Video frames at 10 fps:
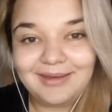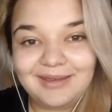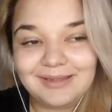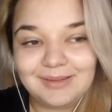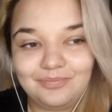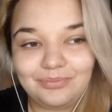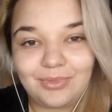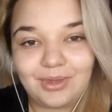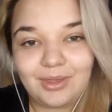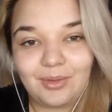because
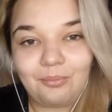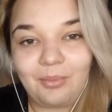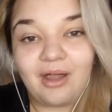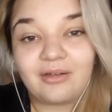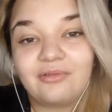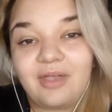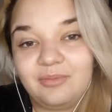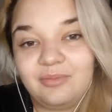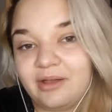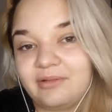our
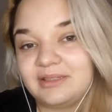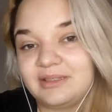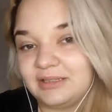grandparents